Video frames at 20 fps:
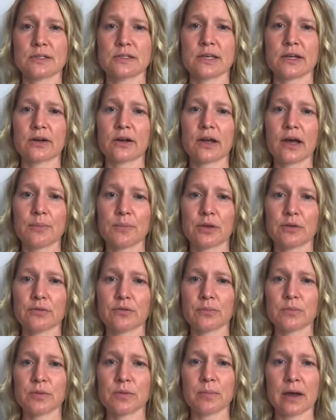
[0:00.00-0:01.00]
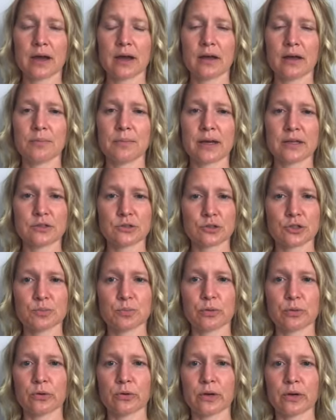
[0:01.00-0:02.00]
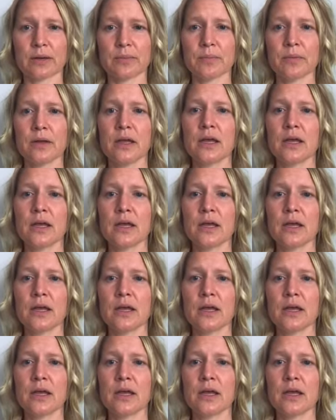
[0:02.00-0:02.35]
that are coming from the master's program